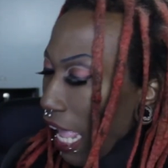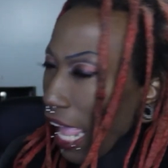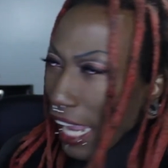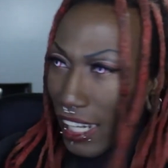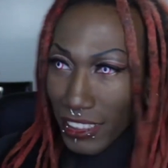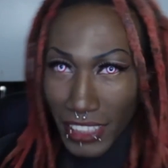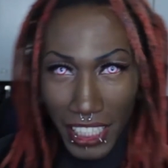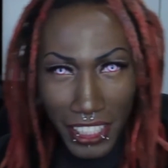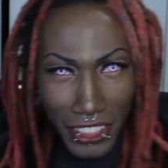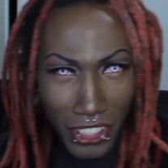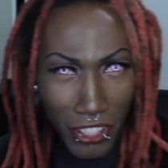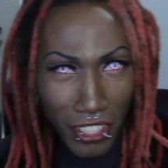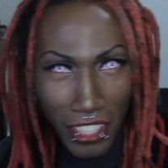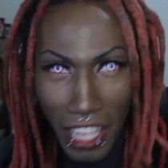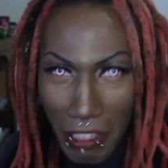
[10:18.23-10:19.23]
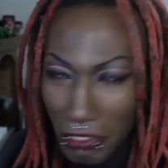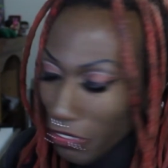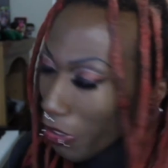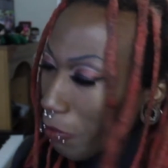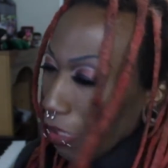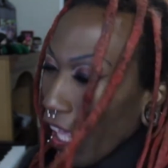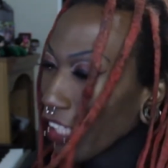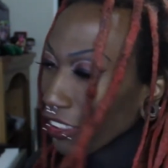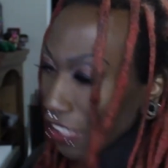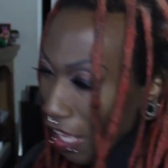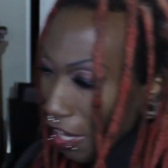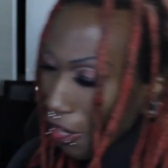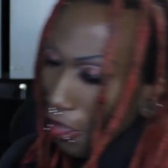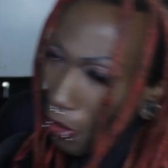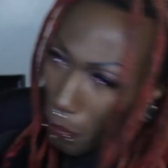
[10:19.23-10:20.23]
And I said this on the live stream last
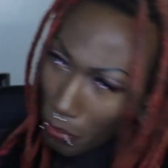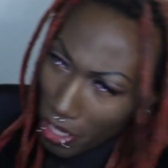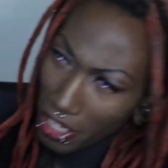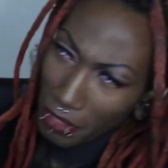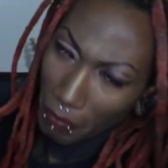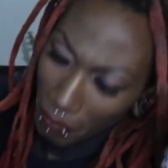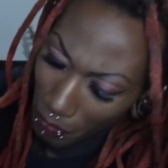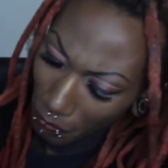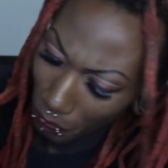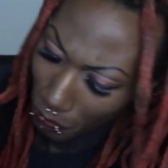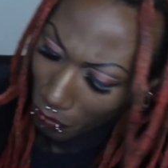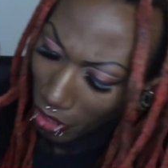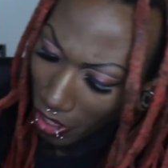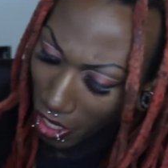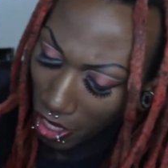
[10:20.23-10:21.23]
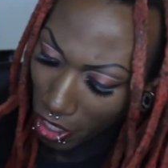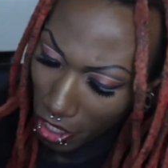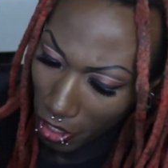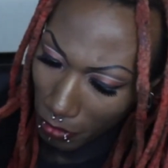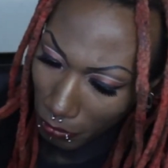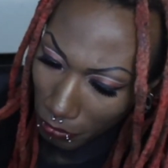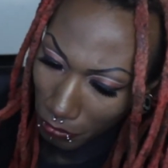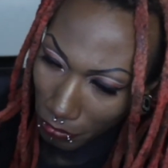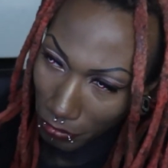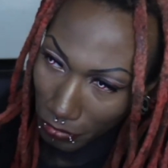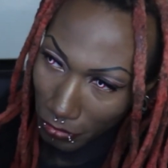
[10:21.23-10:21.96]
night, but um,